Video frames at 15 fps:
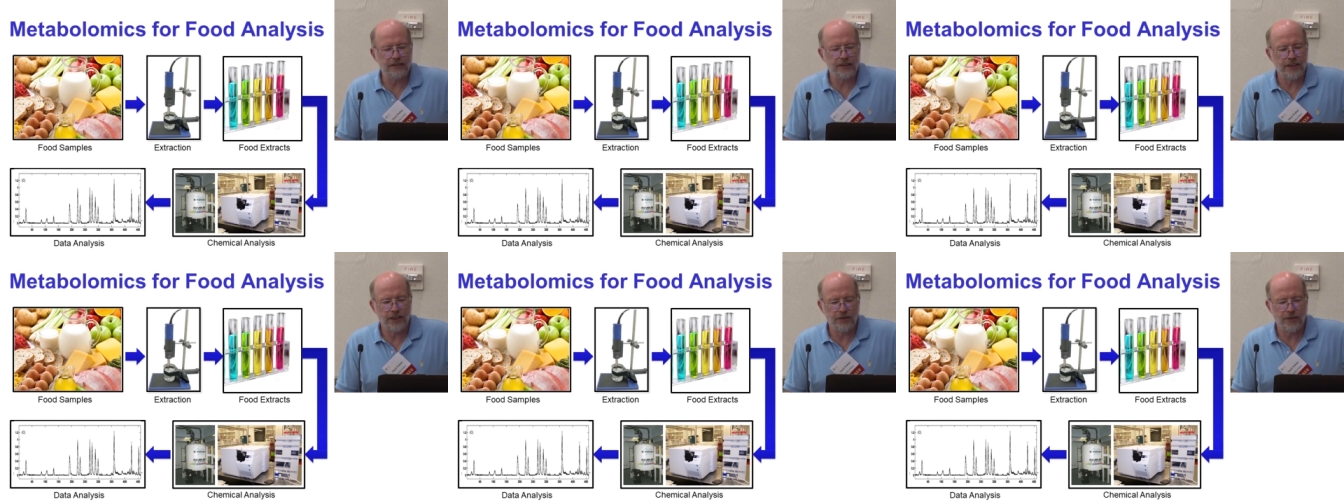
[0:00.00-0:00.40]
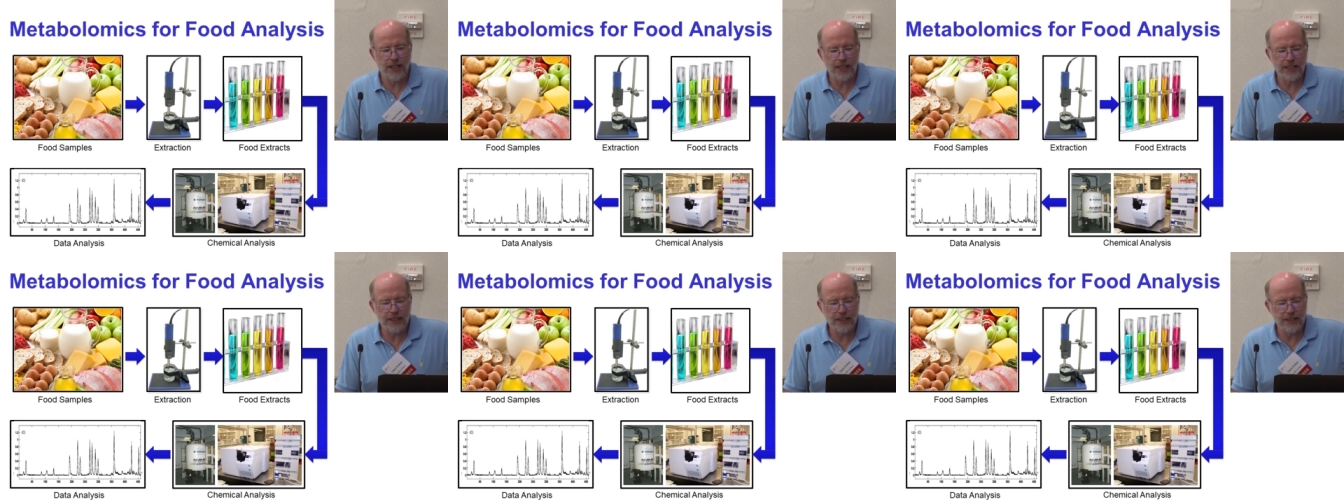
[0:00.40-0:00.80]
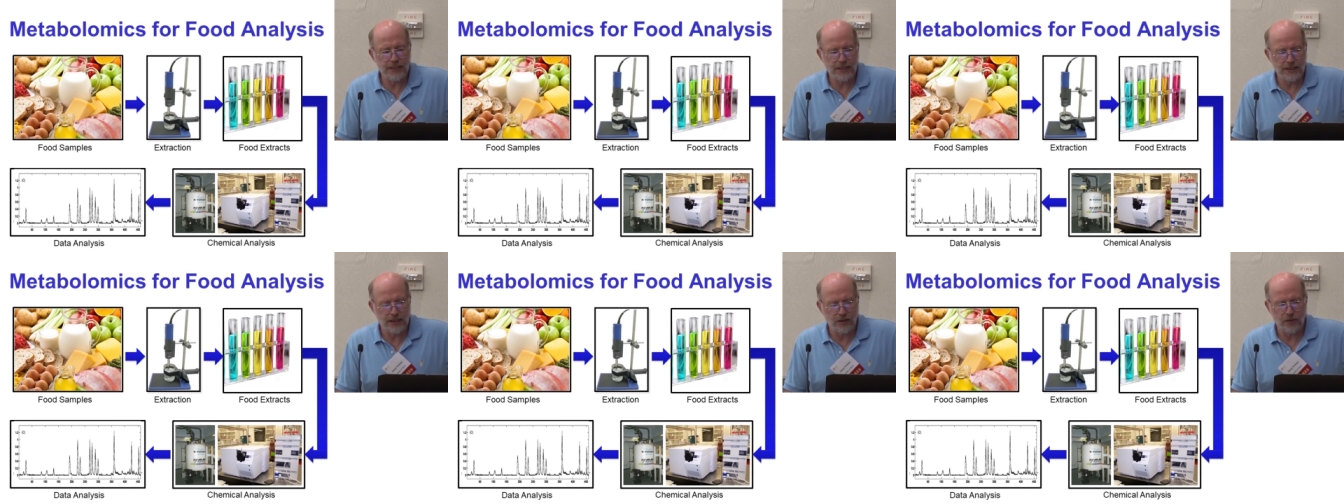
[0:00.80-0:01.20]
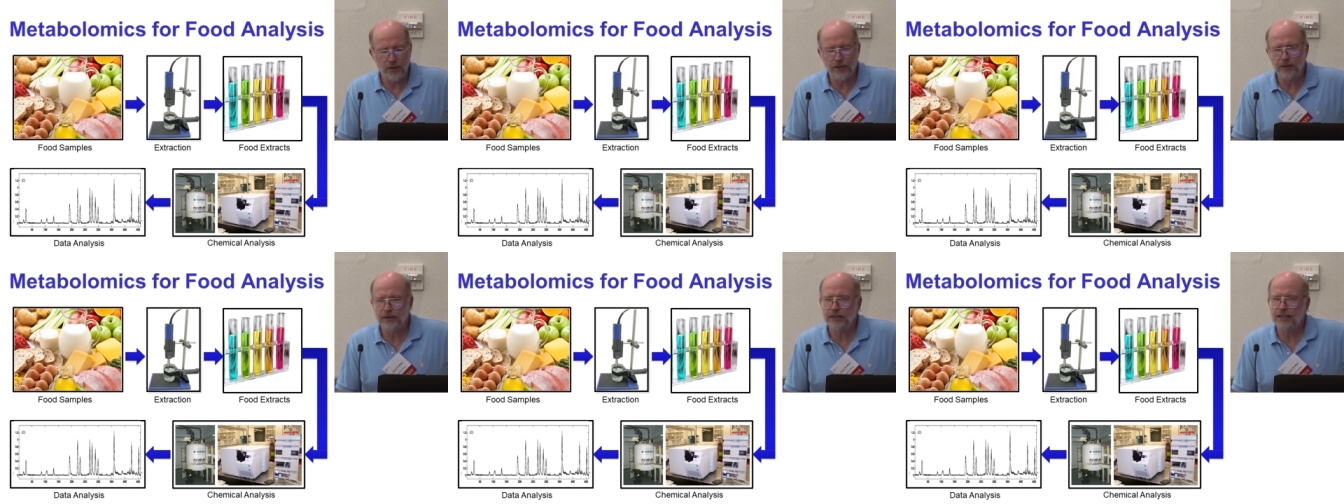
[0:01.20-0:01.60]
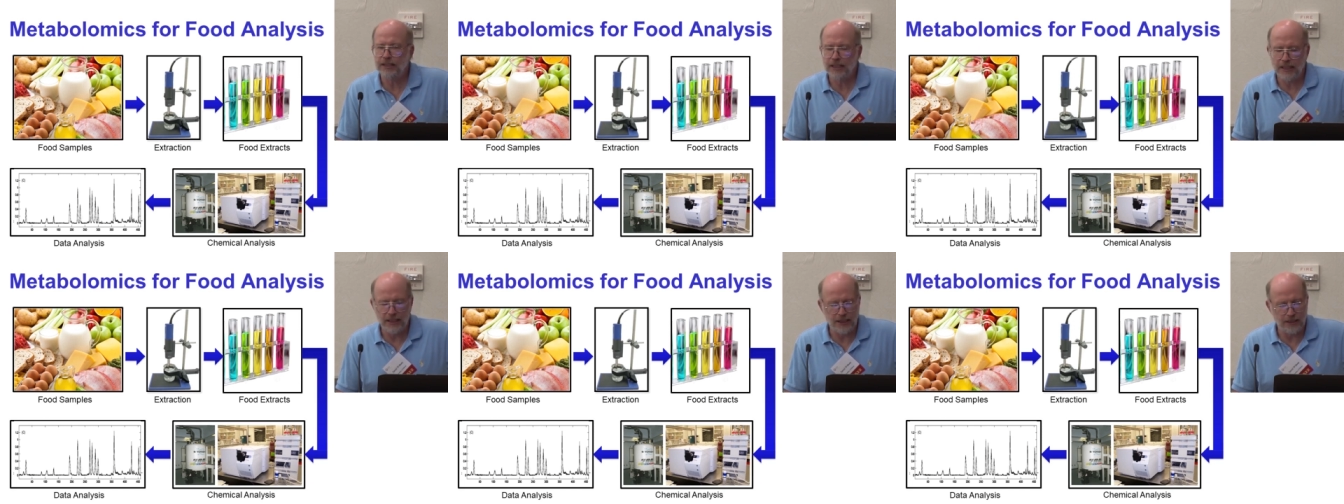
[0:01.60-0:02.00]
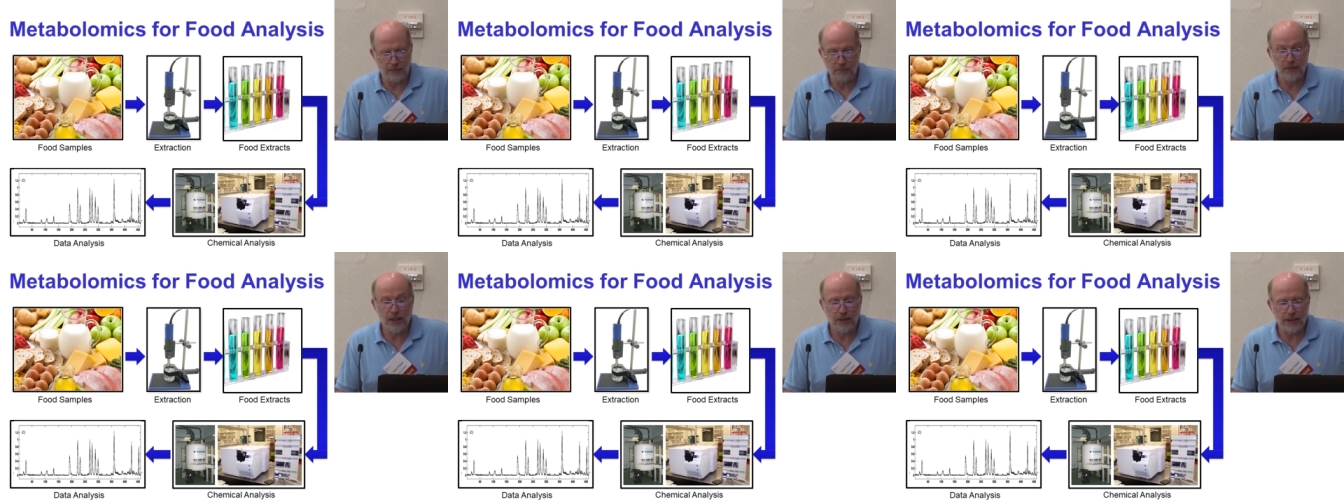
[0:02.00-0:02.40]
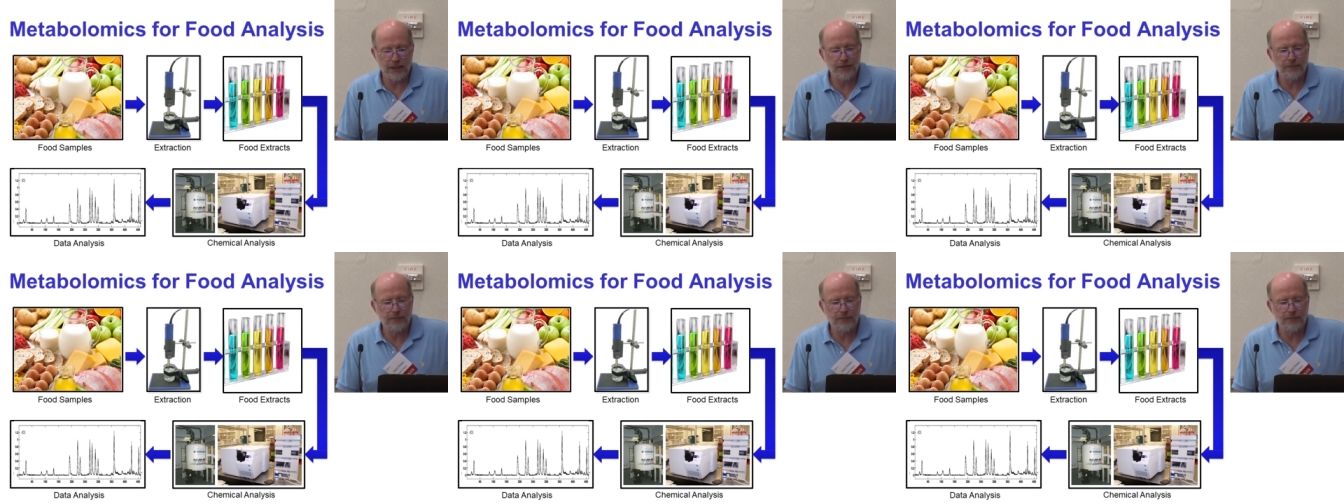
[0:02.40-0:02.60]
look at grains, oils, milk.